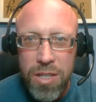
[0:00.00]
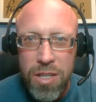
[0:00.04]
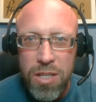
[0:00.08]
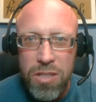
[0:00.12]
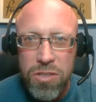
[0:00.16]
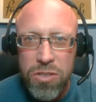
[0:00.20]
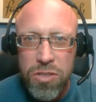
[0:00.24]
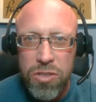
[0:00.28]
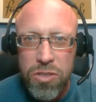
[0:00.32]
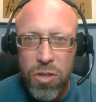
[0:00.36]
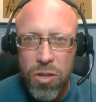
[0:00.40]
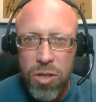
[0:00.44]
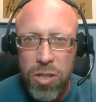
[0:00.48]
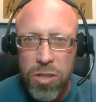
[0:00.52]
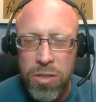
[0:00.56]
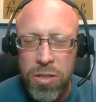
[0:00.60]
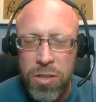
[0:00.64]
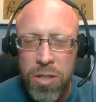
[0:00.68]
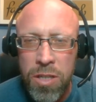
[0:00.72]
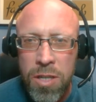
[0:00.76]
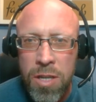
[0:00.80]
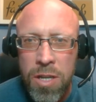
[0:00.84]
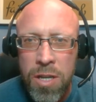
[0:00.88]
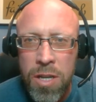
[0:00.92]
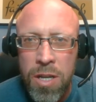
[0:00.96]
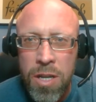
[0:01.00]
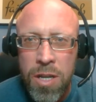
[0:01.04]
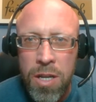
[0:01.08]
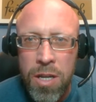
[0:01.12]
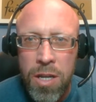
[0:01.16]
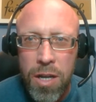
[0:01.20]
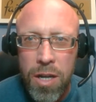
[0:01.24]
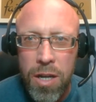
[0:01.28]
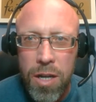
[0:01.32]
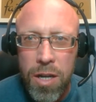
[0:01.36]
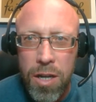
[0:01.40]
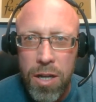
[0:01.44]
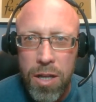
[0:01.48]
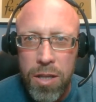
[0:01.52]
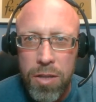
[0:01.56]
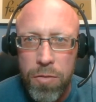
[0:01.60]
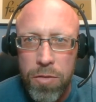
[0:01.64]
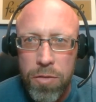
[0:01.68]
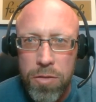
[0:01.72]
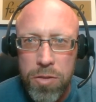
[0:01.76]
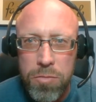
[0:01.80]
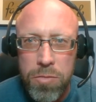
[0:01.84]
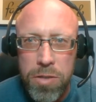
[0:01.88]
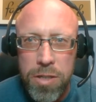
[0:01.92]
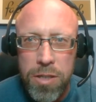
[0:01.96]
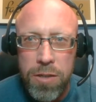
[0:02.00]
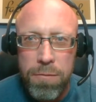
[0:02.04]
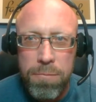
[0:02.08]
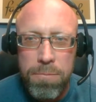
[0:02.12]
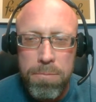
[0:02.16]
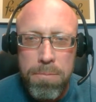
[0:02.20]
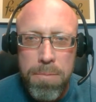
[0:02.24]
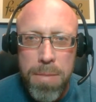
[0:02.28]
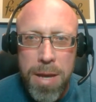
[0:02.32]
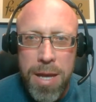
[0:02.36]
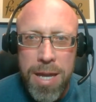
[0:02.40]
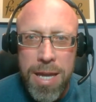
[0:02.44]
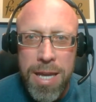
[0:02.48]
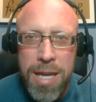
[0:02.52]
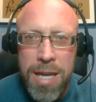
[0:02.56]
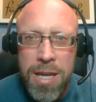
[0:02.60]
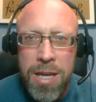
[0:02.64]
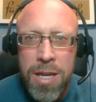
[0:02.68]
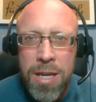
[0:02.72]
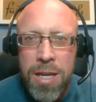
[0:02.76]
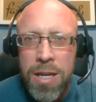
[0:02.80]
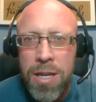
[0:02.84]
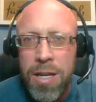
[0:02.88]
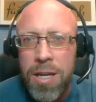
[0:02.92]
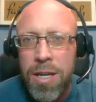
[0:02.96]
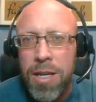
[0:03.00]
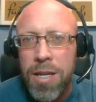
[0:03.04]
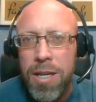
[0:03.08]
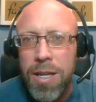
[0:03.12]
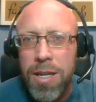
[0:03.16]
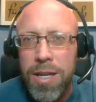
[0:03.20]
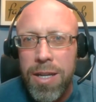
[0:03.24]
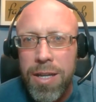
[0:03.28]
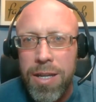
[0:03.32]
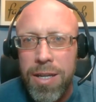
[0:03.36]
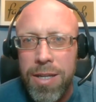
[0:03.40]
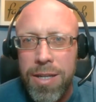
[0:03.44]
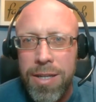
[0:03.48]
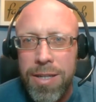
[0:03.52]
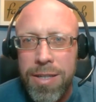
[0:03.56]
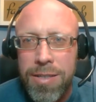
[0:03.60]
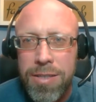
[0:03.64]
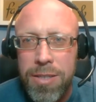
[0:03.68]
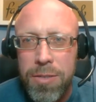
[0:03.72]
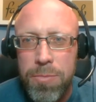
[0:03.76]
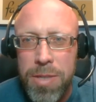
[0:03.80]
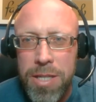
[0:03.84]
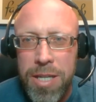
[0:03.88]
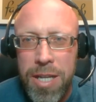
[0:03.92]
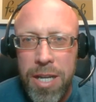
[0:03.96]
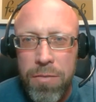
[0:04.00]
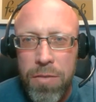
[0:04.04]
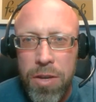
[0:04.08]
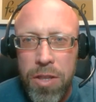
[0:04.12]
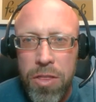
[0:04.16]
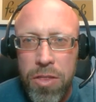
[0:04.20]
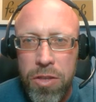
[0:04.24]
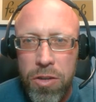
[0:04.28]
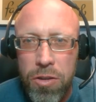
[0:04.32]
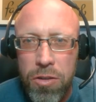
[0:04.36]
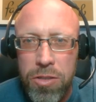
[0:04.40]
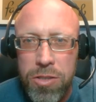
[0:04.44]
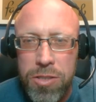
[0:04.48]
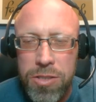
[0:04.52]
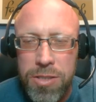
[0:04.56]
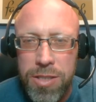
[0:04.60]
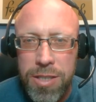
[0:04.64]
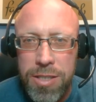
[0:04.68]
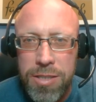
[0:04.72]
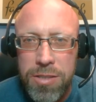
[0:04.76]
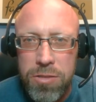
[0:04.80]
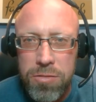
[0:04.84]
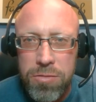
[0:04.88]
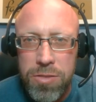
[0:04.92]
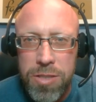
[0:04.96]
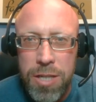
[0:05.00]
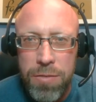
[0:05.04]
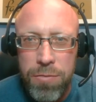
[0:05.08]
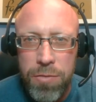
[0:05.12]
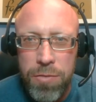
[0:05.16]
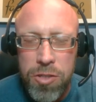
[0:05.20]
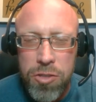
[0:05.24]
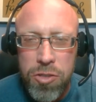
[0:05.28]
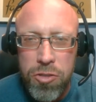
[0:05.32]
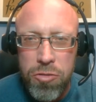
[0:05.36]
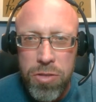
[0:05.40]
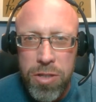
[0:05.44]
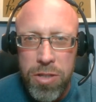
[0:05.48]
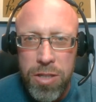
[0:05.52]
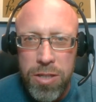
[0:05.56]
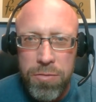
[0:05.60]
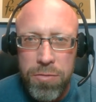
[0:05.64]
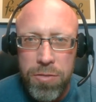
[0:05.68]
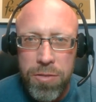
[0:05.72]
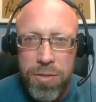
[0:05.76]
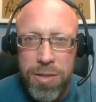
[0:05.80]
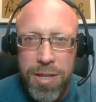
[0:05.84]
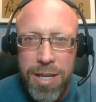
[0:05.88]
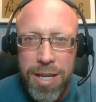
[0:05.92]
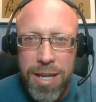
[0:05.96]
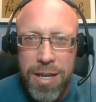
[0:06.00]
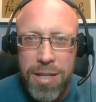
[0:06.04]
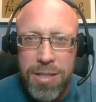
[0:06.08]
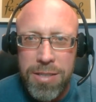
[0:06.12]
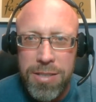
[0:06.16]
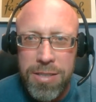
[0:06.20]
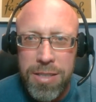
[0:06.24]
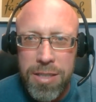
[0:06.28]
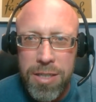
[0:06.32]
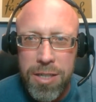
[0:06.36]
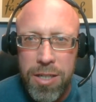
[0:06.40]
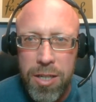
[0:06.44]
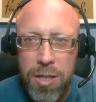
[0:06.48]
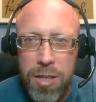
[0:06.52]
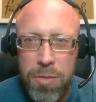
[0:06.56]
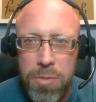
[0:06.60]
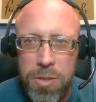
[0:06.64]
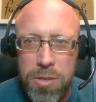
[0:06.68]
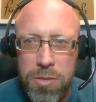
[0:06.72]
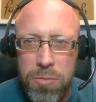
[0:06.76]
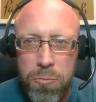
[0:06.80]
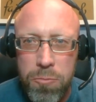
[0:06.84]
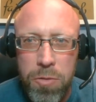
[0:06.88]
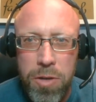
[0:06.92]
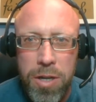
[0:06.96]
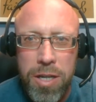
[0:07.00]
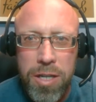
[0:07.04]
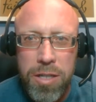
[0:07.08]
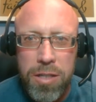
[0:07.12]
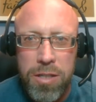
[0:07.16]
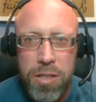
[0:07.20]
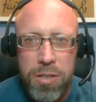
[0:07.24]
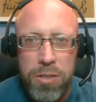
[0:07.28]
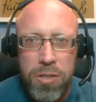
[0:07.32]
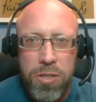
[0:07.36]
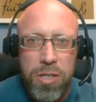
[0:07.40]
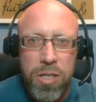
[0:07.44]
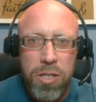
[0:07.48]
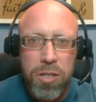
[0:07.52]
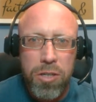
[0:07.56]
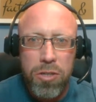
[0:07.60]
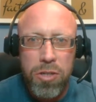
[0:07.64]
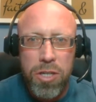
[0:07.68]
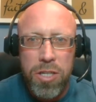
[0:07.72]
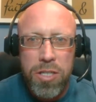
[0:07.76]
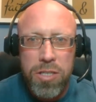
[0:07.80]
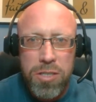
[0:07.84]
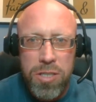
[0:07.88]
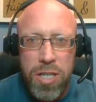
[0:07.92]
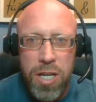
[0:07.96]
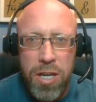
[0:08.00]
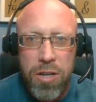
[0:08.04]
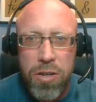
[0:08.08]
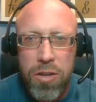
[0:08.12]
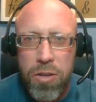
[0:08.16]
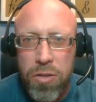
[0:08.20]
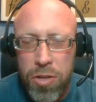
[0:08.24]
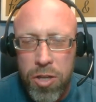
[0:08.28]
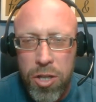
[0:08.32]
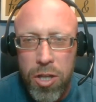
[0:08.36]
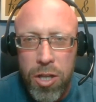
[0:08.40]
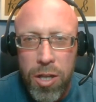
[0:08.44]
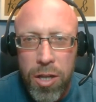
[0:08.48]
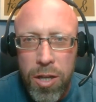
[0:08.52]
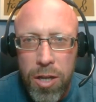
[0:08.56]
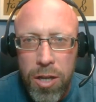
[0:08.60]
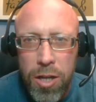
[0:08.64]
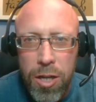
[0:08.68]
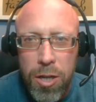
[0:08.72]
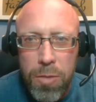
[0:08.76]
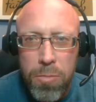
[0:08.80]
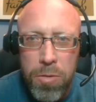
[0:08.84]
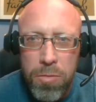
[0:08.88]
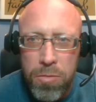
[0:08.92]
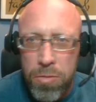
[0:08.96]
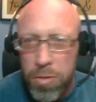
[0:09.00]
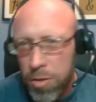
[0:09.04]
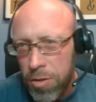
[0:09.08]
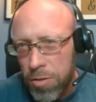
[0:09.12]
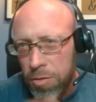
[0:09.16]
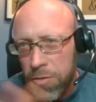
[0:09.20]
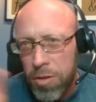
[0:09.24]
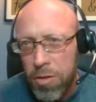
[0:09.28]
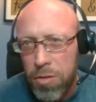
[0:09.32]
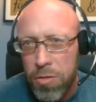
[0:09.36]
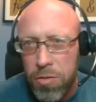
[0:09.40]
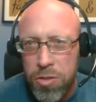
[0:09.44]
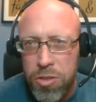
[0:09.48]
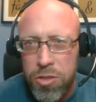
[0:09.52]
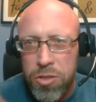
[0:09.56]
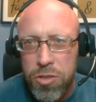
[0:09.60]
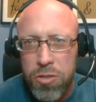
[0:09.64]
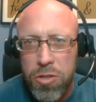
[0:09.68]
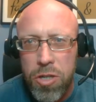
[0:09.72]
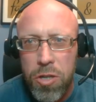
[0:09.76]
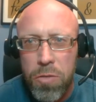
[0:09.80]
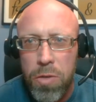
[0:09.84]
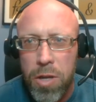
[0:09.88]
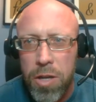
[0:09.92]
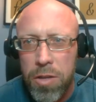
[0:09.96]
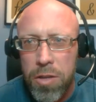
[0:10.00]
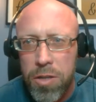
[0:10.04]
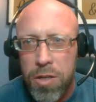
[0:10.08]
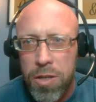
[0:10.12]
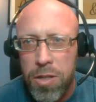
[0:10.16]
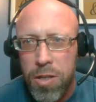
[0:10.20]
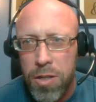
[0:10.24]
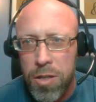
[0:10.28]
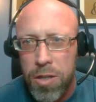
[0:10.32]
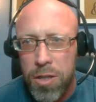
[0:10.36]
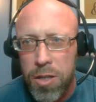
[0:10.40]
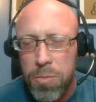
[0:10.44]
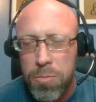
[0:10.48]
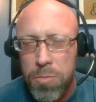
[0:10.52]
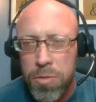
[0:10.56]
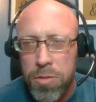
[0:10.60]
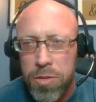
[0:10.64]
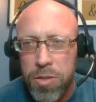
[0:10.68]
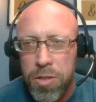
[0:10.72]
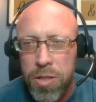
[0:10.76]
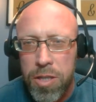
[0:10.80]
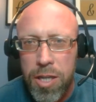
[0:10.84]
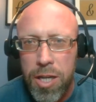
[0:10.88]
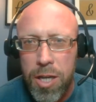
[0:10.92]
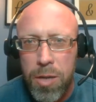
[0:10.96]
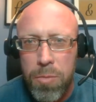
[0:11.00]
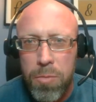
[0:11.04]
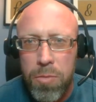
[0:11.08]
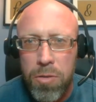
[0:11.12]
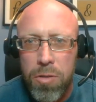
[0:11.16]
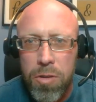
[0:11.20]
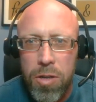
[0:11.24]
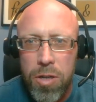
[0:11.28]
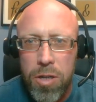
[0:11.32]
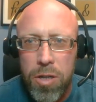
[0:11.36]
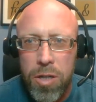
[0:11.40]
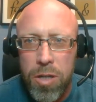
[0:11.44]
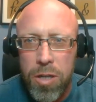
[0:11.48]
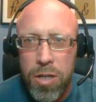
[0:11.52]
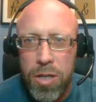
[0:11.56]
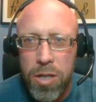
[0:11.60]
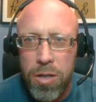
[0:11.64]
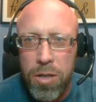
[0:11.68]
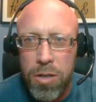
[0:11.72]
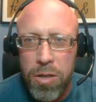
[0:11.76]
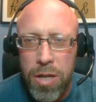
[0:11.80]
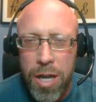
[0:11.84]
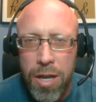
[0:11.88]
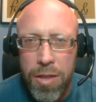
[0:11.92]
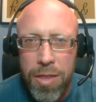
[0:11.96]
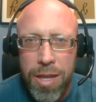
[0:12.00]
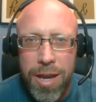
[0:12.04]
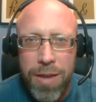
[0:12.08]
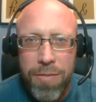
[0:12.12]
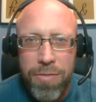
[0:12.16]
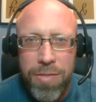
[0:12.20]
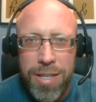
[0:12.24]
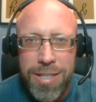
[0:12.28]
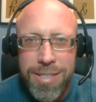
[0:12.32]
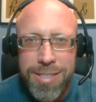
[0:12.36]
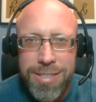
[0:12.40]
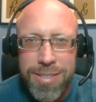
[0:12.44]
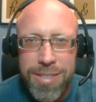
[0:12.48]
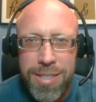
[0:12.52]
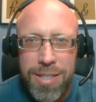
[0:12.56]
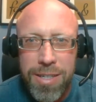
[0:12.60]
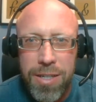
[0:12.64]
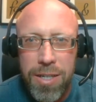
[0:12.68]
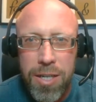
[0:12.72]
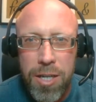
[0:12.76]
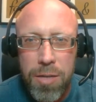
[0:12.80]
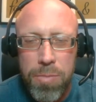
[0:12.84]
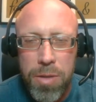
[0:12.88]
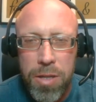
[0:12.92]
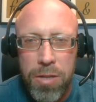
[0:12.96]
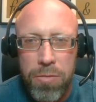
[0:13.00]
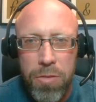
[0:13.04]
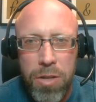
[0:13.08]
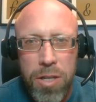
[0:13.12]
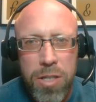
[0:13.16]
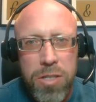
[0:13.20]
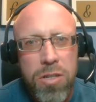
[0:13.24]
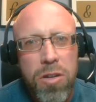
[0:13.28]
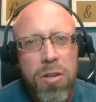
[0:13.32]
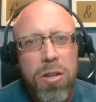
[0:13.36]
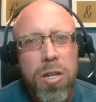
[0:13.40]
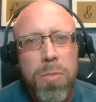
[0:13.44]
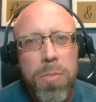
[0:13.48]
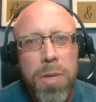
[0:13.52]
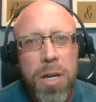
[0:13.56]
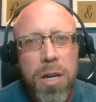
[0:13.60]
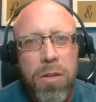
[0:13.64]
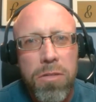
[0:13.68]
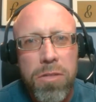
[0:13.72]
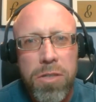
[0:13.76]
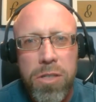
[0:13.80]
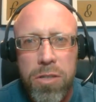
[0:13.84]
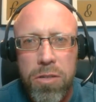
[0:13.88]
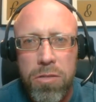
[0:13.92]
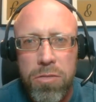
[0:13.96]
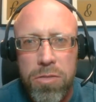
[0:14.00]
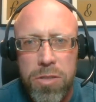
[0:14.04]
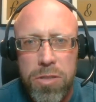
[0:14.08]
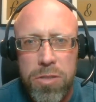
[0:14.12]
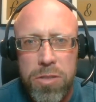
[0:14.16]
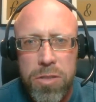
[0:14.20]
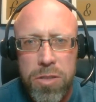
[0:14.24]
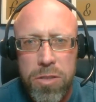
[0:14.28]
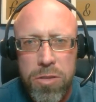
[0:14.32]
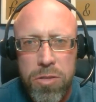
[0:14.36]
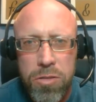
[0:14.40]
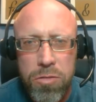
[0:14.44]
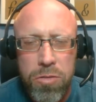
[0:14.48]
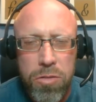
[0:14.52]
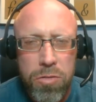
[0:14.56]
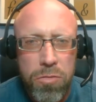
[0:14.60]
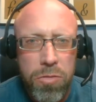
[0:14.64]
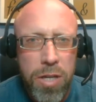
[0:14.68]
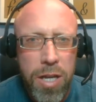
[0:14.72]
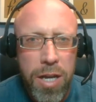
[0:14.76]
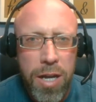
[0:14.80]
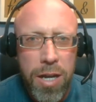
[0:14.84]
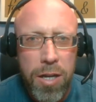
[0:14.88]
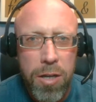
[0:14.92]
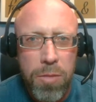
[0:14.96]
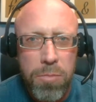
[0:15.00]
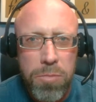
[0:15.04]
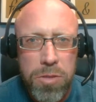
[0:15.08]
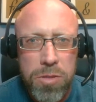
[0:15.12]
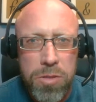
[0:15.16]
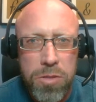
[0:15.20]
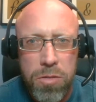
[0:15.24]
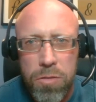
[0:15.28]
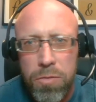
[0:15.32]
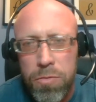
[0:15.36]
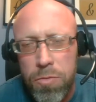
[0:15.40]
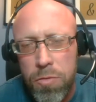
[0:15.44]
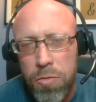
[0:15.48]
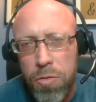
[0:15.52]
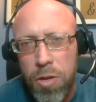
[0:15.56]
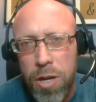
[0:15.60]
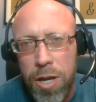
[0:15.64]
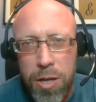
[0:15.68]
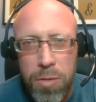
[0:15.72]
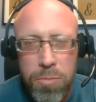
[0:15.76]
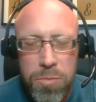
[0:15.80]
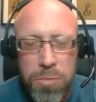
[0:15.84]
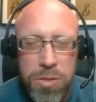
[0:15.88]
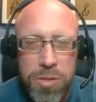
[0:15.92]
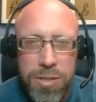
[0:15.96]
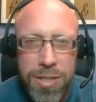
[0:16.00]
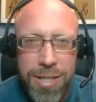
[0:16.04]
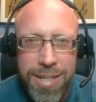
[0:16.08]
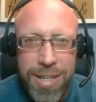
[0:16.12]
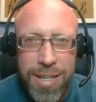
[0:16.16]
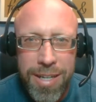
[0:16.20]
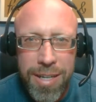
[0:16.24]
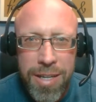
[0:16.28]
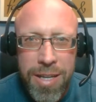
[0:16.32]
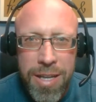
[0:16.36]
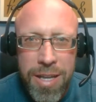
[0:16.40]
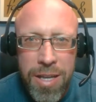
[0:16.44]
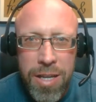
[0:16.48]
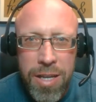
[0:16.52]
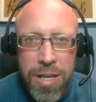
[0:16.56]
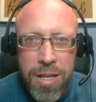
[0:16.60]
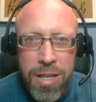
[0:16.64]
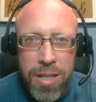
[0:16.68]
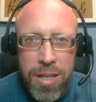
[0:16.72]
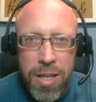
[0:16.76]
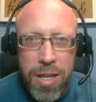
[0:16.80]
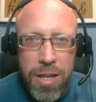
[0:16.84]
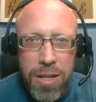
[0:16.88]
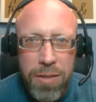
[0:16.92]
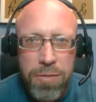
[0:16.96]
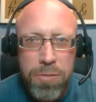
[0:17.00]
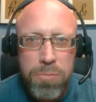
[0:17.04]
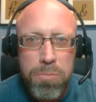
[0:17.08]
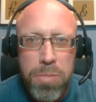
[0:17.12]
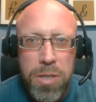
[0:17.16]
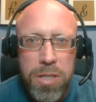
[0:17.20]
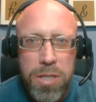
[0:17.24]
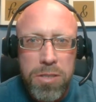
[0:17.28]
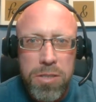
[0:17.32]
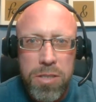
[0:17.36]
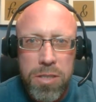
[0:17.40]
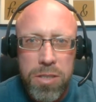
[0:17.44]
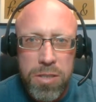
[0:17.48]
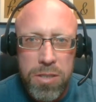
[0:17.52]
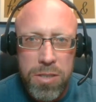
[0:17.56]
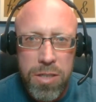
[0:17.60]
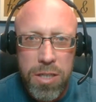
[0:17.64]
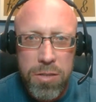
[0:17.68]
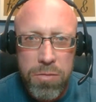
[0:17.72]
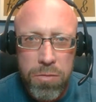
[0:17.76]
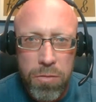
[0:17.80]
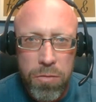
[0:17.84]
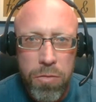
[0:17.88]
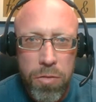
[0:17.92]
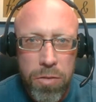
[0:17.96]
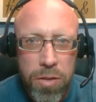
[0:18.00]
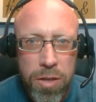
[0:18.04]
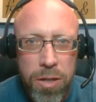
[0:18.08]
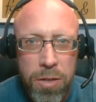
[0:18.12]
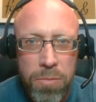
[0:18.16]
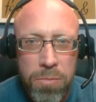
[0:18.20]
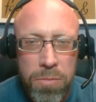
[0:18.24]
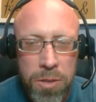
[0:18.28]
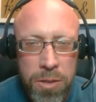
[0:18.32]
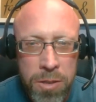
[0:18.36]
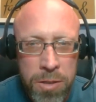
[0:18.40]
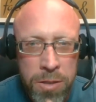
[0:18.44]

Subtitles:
starting the first week of May, and it'll be every Thursday. So definitely tune in for that. It's a way that you can look inside another club. They're going to show you around the club with the camera, how they have things set up, and really talk about two or three items or four items that has been successful for them.